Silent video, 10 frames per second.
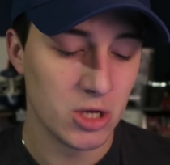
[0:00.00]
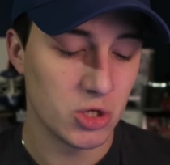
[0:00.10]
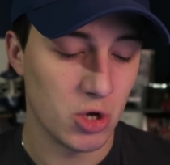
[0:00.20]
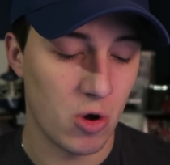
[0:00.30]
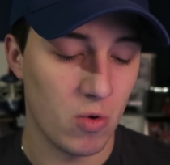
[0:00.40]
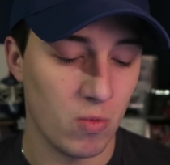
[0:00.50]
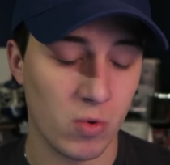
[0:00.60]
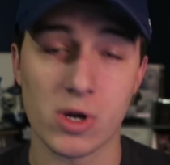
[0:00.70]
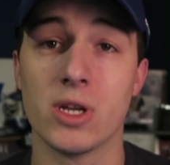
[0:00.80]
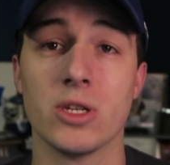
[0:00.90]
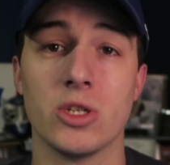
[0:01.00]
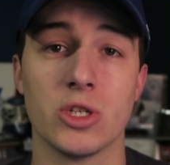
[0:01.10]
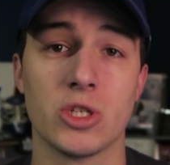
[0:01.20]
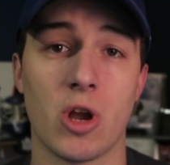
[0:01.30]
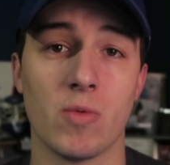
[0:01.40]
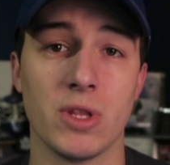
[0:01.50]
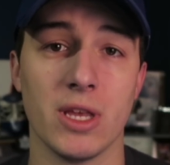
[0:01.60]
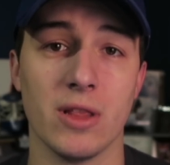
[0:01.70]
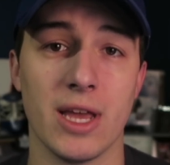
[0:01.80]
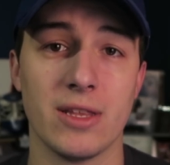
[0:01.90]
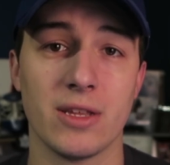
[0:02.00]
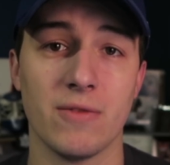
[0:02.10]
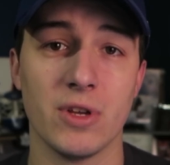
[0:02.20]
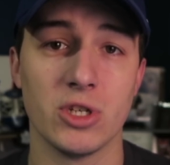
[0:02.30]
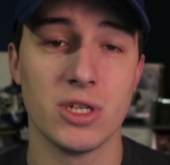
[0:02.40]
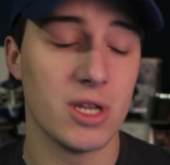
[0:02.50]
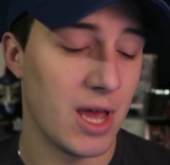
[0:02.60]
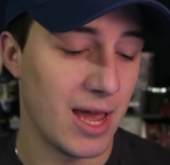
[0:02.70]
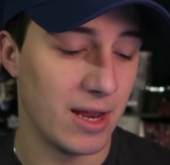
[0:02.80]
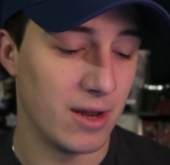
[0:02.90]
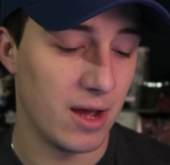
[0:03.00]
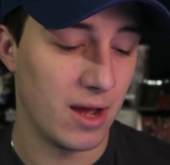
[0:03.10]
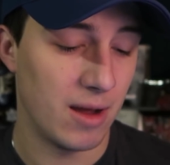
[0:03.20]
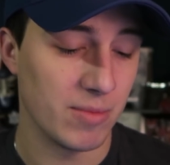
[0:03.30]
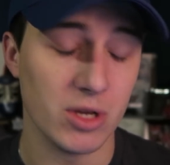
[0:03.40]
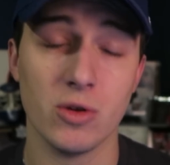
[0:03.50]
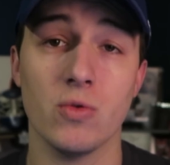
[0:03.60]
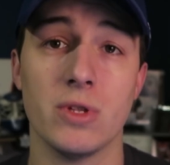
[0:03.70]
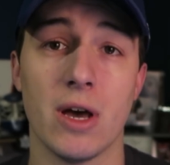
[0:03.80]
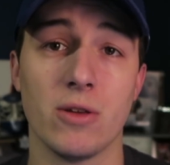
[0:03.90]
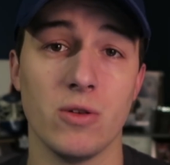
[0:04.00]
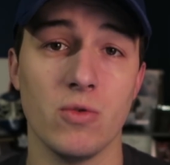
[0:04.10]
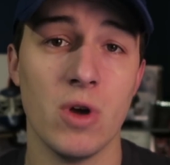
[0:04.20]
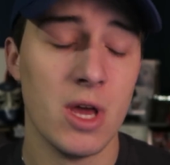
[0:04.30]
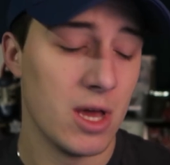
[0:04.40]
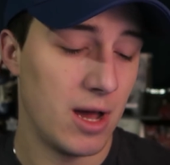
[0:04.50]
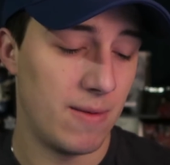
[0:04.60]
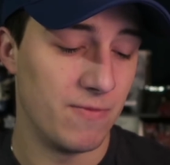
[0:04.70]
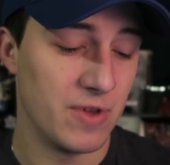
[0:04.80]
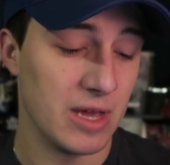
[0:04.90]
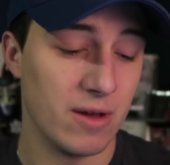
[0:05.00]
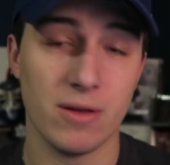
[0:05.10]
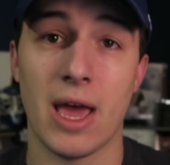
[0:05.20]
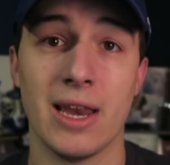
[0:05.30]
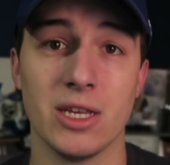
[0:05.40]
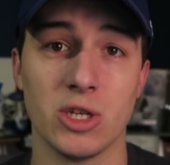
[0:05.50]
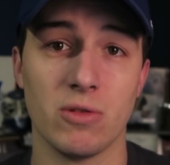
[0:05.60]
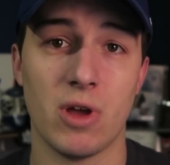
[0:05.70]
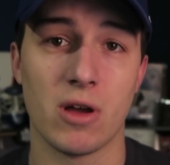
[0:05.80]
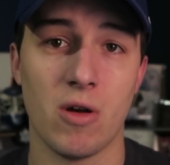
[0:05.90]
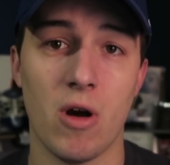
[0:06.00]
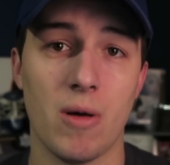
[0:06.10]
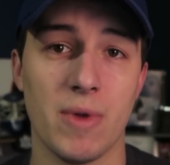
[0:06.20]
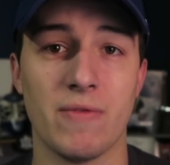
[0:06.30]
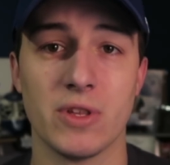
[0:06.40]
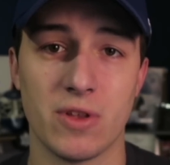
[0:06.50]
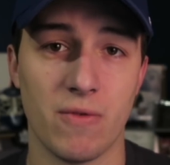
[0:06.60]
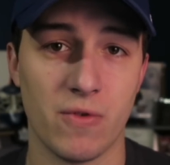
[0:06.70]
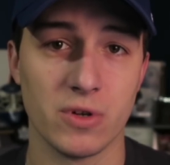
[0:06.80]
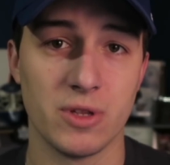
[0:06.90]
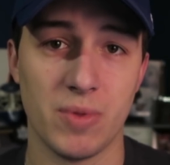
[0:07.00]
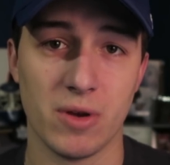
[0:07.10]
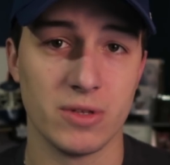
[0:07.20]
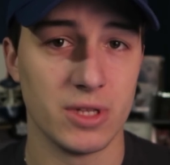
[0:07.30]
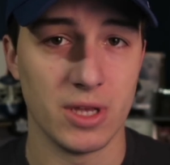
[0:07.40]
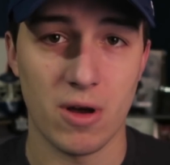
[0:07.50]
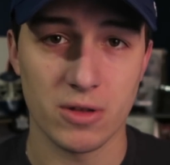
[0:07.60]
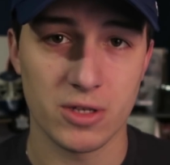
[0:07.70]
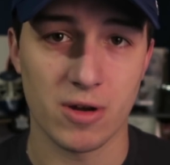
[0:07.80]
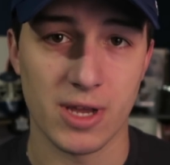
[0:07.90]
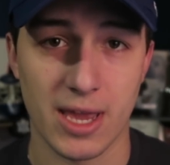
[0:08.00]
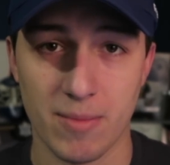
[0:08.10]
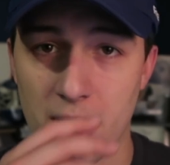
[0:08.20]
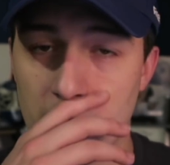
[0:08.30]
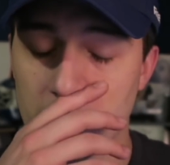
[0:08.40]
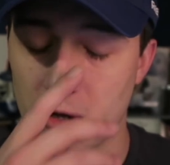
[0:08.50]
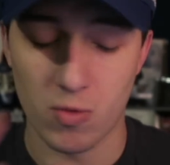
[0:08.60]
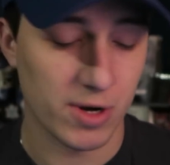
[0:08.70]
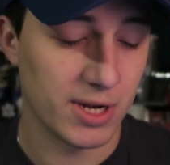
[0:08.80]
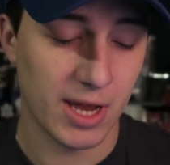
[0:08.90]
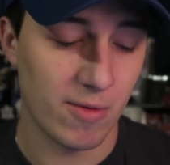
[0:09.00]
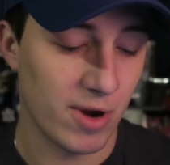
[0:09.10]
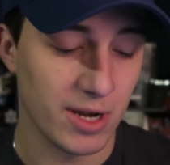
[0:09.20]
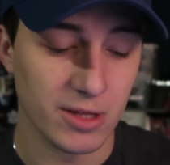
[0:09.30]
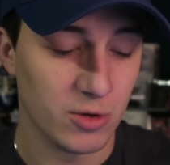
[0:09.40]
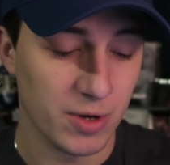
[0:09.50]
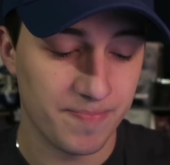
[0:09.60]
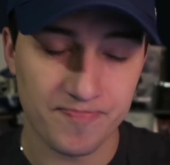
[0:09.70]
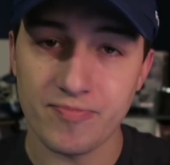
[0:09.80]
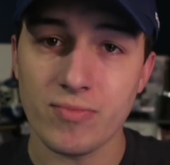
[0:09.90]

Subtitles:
So we're going to just start with the Atlantic Division, and I'm going to tell you via NHL.com if it's their first appearance in the All-Star game. So we're going to get right into it.